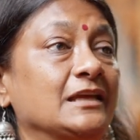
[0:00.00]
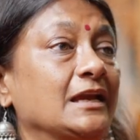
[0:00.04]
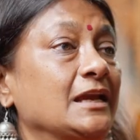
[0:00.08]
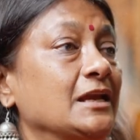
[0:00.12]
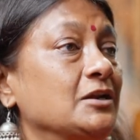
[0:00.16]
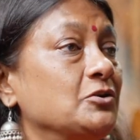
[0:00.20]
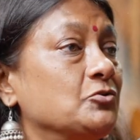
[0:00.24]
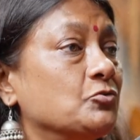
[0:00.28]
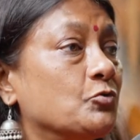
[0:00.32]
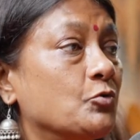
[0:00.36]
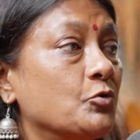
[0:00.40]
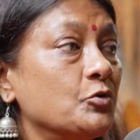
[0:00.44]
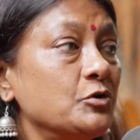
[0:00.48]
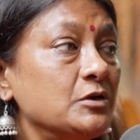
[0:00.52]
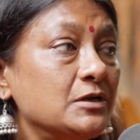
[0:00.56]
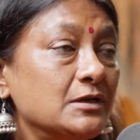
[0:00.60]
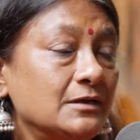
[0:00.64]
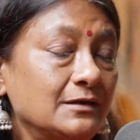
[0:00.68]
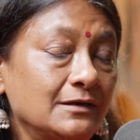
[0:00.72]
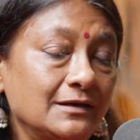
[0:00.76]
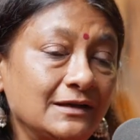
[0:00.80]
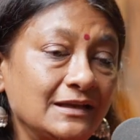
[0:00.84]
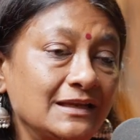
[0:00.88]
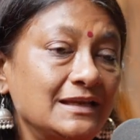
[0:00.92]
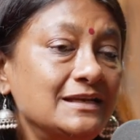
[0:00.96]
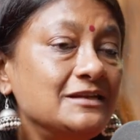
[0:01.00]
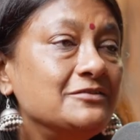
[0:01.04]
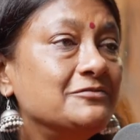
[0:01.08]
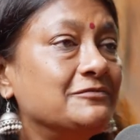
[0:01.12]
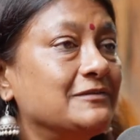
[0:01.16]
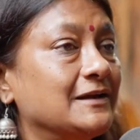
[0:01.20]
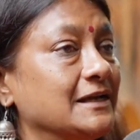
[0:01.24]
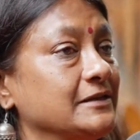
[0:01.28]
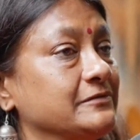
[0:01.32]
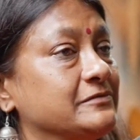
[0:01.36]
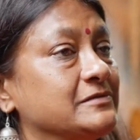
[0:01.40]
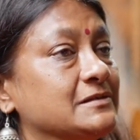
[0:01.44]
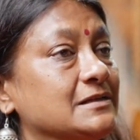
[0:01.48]
They don't need
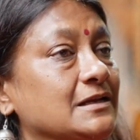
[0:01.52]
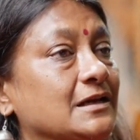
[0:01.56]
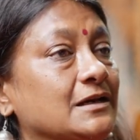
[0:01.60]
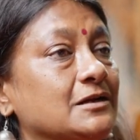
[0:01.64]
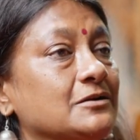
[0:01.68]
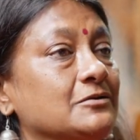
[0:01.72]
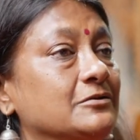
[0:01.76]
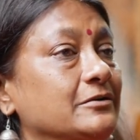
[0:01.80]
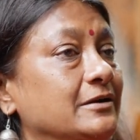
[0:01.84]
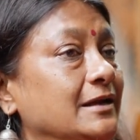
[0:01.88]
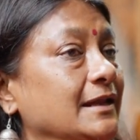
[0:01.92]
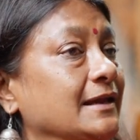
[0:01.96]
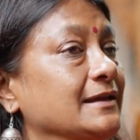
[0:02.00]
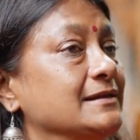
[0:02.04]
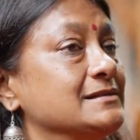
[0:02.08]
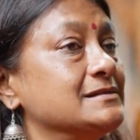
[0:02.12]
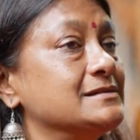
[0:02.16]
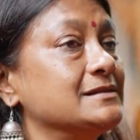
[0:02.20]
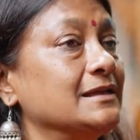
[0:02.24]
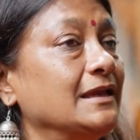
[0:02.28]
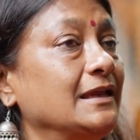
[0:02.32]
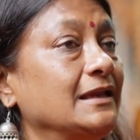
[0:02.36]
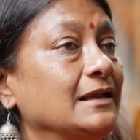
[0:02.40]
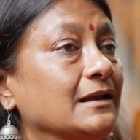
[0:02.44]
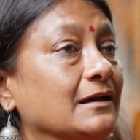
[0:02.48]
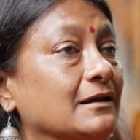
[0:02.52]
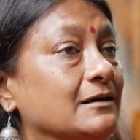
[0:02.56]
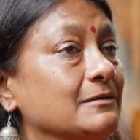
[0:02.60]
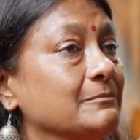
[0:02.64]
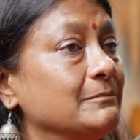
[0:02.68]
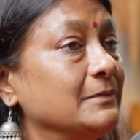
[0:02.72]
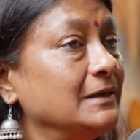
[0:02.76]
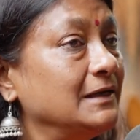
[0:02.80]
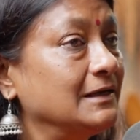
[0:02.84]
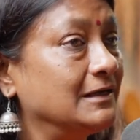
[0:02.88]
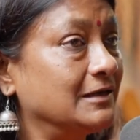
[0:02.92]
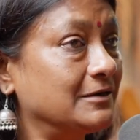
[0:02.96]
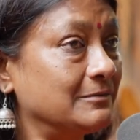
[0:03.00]
five-star hotels in a
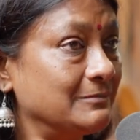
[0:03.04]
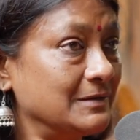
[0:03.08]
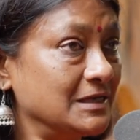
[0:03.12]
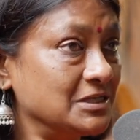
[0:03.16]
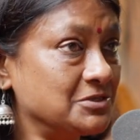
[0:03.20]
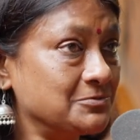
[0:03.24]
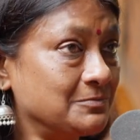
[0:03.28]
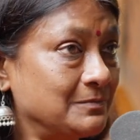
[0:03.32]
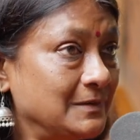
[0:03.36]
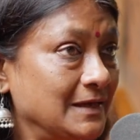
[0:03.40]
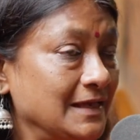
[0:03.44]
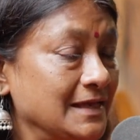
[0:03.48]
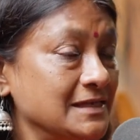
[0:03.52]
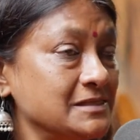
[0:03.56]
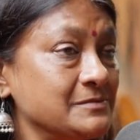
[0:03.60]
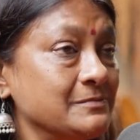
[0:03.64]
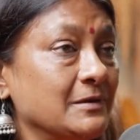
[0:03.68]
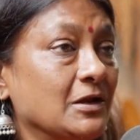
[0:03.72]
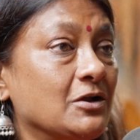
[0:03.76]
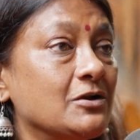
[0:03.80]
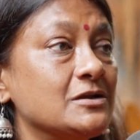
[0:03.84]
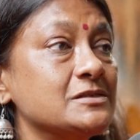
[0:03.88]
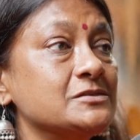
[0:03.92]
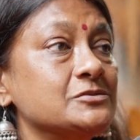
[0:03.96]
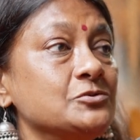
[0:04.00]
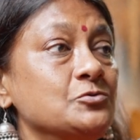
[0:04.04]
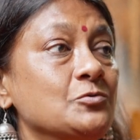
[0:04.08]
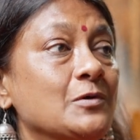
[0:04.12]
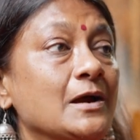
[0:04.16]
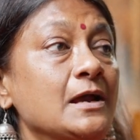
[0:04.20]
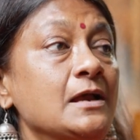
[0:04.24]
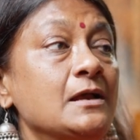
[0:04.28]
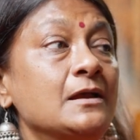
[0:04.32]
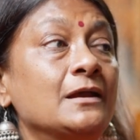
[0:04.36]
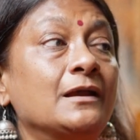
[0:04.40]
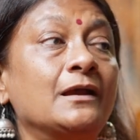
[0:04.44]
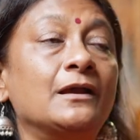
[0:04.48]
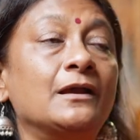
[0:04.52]
pilgrimage place because you are,
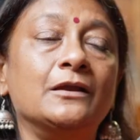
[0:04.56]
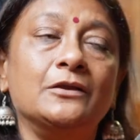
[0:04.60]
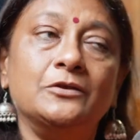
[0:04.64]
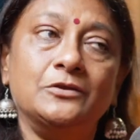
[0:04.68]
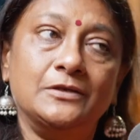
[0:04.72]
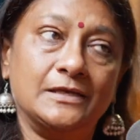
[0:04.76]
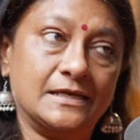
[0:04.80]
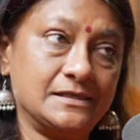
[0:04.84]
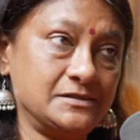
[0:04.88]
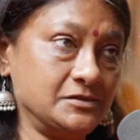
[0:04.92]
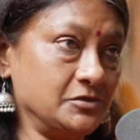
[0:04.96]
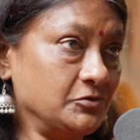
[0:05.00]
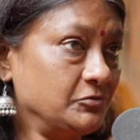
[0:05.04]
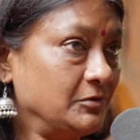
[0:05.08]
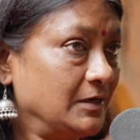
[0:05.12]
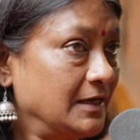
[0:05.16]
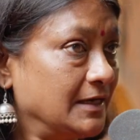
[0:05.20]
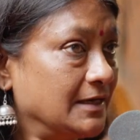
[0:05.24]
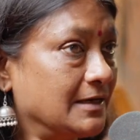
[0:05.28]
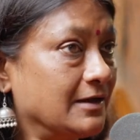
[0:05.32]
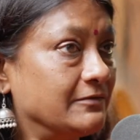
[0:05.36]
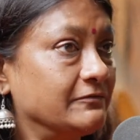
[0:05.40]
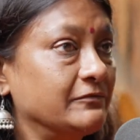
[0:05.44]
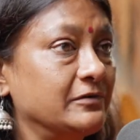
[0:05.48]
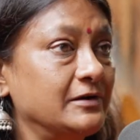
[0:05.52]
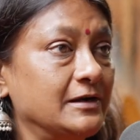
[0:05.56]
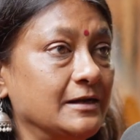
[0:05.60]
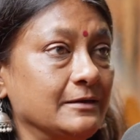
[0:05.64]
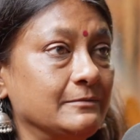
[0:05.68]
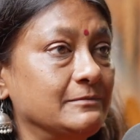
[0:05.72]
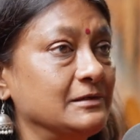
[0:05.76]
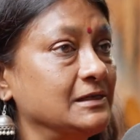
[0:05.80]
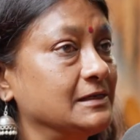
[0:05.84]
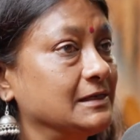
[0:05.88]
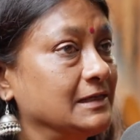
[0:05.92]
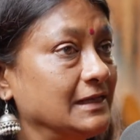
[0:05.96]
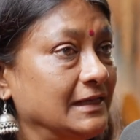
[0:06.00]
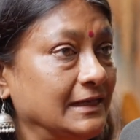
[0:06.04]
yes, you need
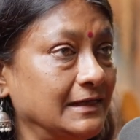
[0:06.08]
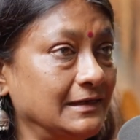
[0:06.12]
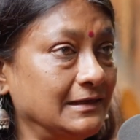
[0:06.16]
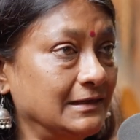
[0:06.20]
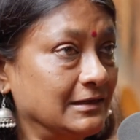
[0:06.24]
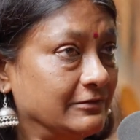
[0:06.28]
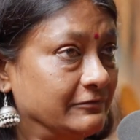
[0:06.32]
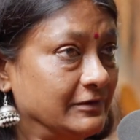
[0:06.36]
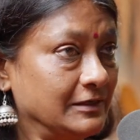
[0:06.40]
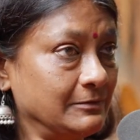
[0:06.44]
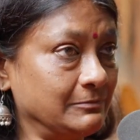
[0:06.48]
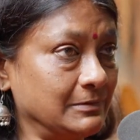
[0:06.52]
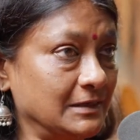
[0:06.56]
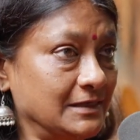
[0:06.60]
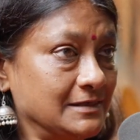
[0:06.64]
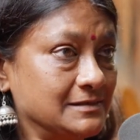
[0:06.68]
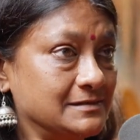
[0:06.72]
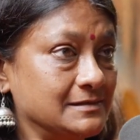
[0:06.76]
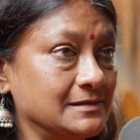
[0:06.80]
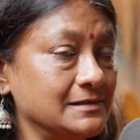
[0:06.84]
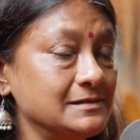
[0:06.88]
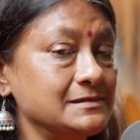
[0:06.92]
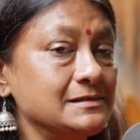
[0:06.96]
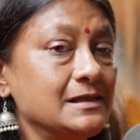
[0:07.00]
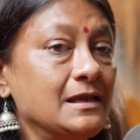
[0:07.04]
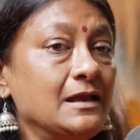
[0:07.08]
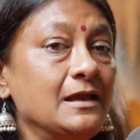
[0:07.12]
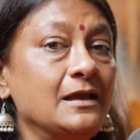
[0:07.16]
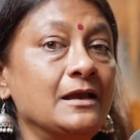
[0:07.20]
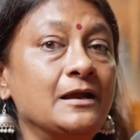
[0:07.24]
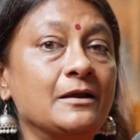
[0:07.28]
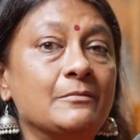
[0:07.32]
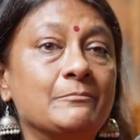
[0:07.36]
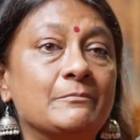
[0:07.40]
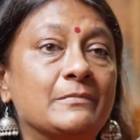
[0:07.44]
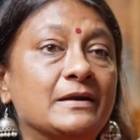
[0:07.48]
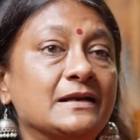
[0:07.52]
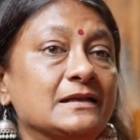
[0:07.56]
comfortable, clean living places,
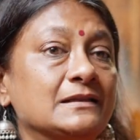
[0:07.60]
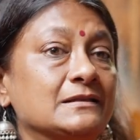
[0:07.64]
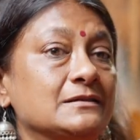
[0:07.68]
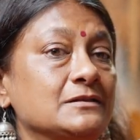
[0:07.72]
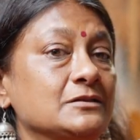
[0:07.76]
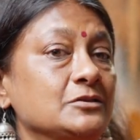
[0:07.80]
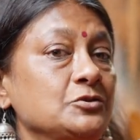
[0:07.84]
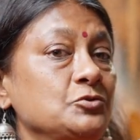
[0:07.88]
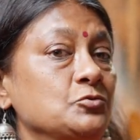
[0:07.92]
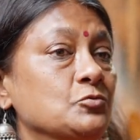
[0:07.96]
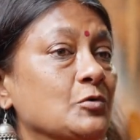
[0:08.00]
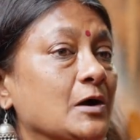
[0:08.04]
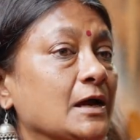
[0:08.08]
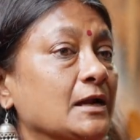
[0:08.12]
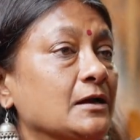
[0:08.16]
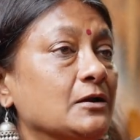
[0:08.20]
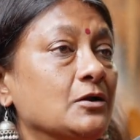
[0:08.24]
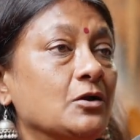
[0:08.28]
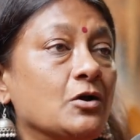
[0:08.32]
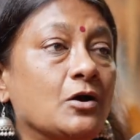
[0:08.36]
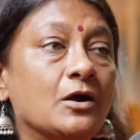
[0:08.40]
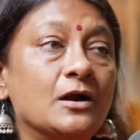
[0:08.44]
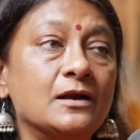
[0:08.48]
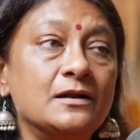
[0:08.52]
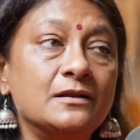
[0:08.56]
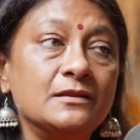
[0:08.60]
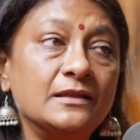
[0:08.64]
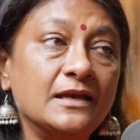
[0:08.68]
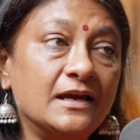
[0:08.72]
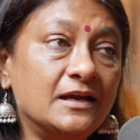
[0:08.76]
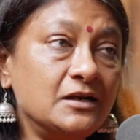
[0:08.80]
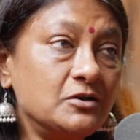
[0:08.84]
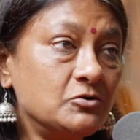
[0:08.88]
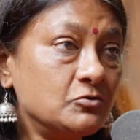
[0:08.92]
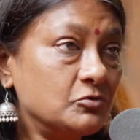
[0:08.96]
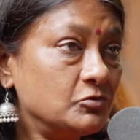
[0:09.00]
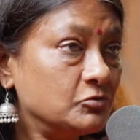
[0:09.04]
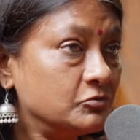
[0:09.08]
but you are not
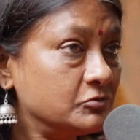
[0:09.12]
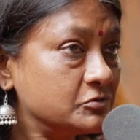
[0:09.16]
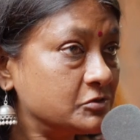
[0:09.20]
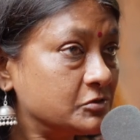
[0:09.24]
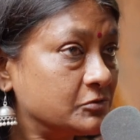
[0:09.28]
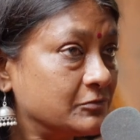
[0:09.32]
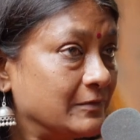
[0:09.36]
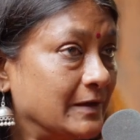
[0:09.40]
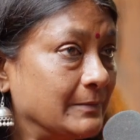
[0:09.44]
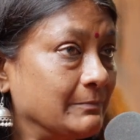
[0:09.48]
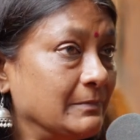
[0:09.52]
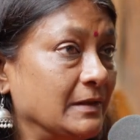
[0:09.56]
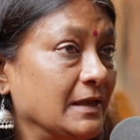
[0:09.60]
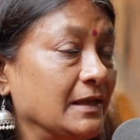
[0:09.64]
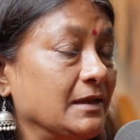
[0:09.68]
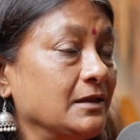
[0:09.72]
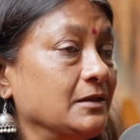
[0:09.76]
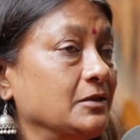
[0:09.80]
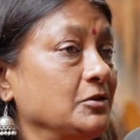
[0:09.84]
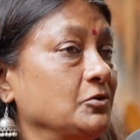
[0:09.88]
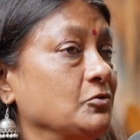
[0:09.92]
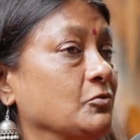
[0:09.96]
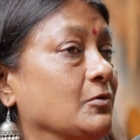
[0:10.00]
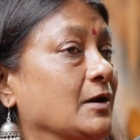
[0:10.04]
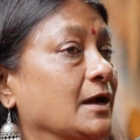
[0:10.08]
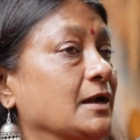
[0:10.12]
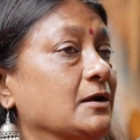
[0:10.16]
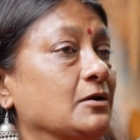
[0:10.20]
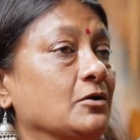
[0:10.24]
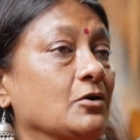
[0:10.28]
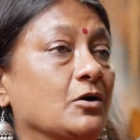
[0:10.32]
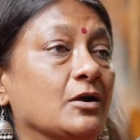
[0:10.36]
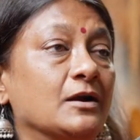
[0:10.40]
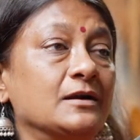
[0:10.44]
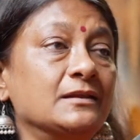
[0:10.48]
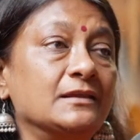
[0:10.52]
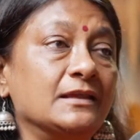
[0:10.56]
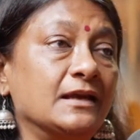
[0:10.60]
there to do swimming. You are
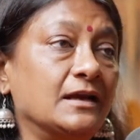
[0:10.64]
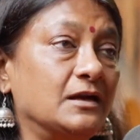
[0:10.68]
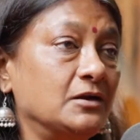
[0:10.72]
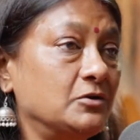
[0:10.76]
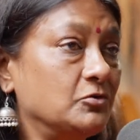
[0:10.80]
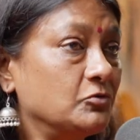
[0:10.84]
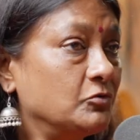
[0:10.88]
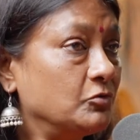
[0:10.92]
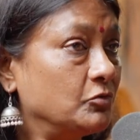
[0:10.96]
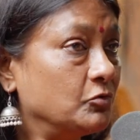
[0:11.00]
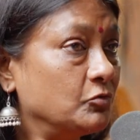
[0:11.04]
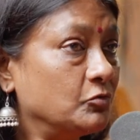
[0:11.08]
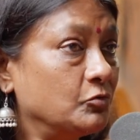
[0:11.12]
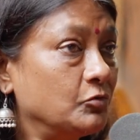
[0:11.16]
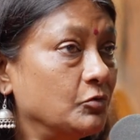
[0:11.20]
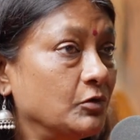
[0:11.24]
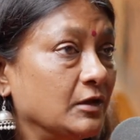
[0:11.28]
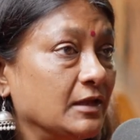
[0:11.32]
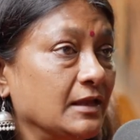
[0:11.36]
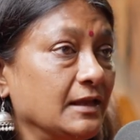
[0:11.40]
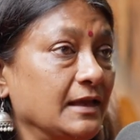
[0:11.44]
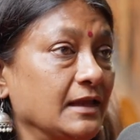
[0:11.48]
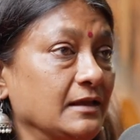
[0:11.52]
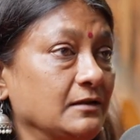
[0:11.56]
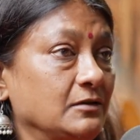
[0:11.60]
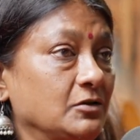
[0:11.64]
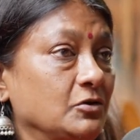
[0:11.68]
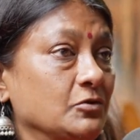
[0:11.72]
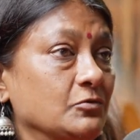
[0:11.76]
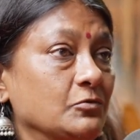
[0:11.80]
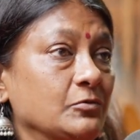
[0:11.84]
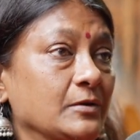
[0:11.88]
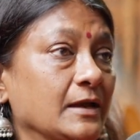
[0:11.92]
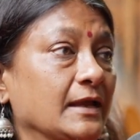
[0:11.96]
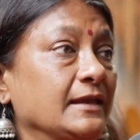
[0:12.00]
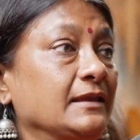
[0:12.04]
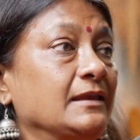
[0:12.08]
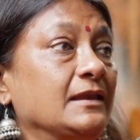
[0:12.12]
not there to
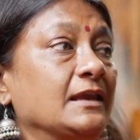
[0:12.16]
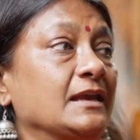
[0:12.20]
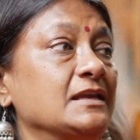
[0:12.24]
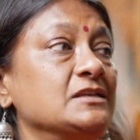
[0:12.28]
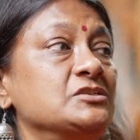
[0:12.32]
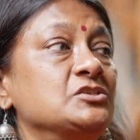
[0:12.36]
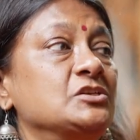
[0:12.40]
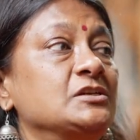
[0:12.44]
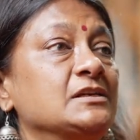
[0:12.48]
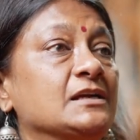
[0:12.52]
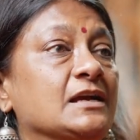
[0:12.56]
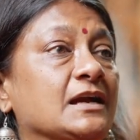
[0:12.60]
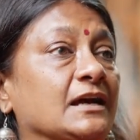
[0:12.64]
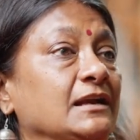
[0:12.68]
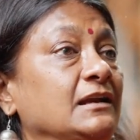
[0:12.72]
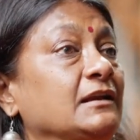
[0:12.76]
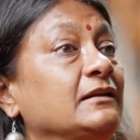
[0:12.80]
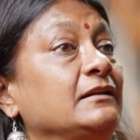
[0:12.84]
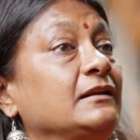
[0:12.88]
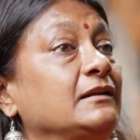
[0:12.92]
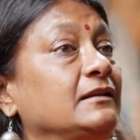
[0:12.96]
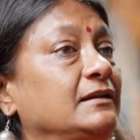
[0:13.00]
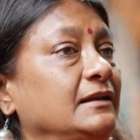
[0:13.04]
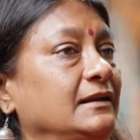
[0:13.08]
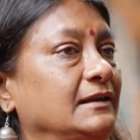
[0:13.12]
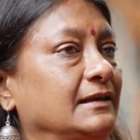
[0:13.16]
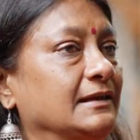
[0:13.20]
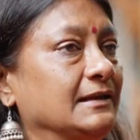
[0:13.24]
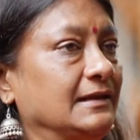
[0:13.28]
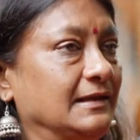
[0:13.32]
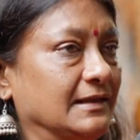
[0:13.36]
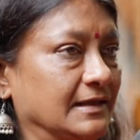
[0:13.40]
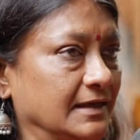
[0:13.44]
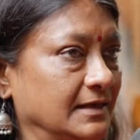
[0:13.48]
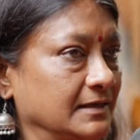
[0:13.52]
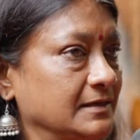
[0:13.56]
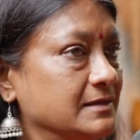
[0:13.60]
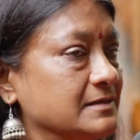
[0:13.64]
do engage in culinary
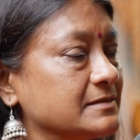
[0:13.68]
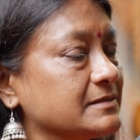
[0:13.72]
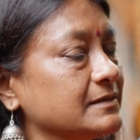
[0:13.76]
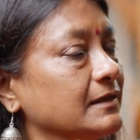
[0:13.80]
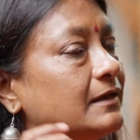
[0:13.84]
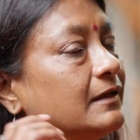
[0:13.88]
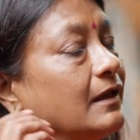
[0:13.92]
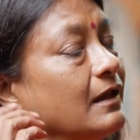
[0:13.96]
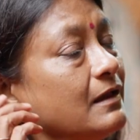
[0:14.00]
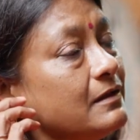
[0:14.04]
delights.